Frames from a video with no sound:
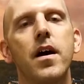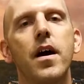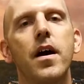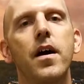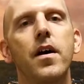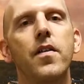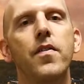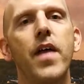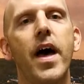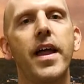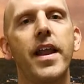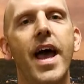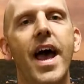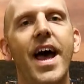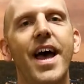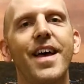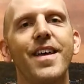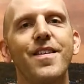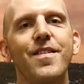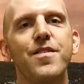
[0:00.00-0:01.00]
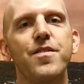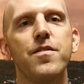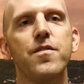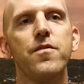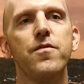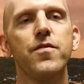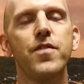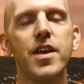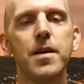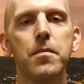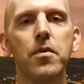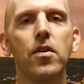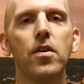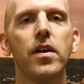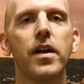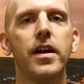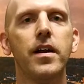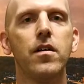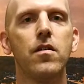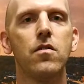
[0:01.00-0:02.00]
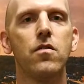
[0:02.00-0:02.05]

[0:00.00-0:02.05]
That as feeble and